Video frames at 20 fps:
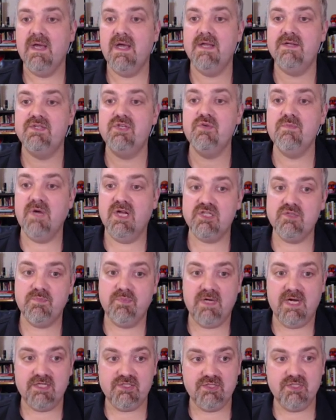Uh, too
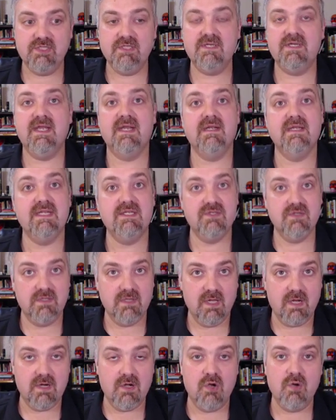much pressure can lead to
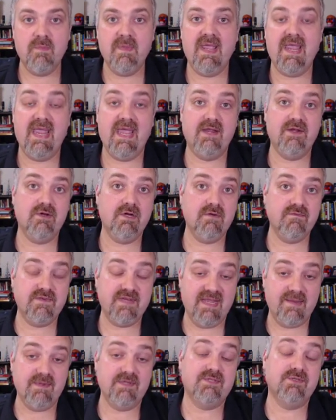glaucoma and
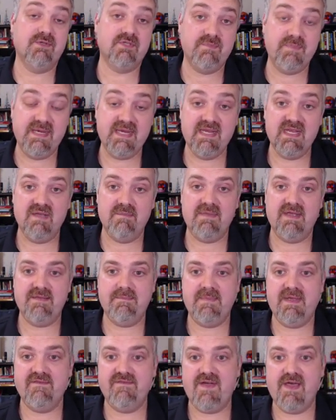nerve damage. So speaking of
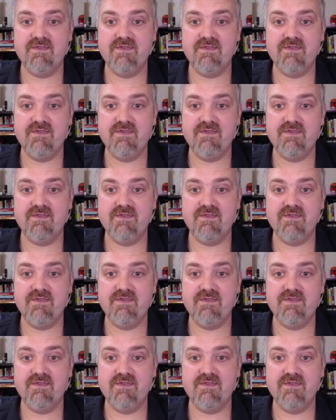my, my